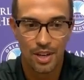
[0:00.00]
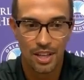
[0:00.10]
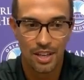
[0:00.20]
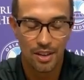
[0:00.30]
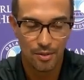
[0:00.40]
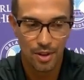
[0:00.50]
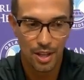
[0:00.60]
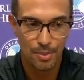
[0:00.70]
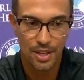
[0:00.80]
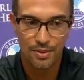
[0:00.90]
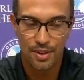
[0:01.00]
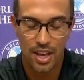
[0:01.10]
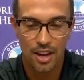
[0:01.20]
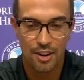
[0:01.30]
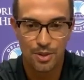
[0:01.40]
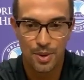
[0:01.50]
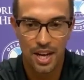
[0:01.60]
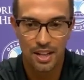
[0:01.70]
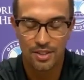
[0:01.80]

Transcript: really, really pleased for her as well.